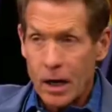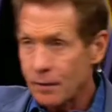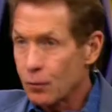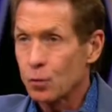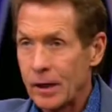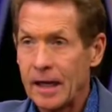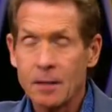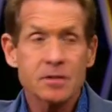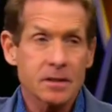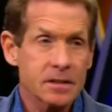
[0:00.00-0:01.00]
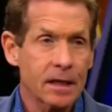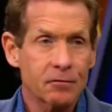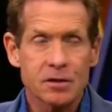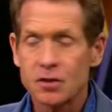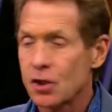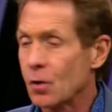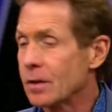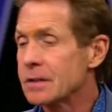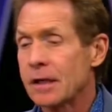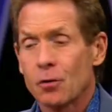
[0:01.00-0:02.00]
rival Rams in San Francisco,
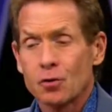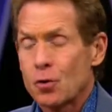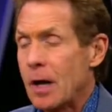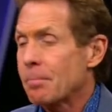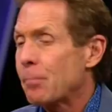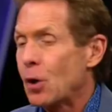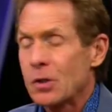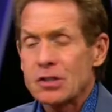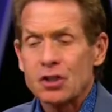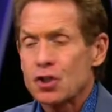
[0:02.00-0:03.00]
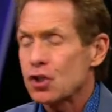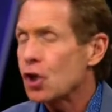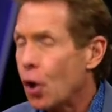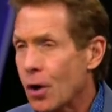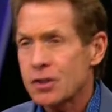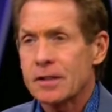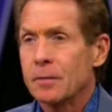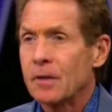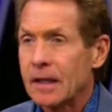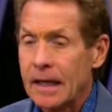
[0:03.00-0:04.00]
and Terrell dropped balls that just cost
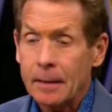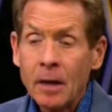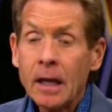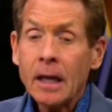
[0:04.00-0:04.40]
them the game.